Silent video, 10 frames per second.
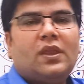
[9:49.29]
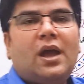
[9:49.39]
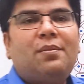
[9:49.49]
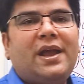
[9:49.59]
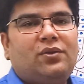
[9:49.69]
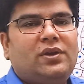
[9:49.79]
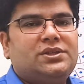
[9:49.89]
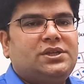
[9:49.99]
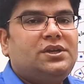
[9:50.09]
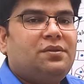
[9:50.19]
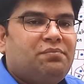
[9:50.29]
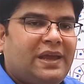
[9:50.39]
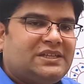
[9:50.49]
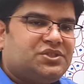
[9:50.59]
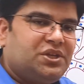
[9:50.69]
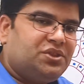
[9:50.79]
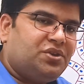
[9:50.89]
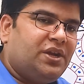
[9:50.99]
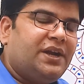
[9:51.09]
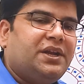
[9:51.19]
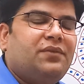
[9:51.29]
amino acid makes T3 and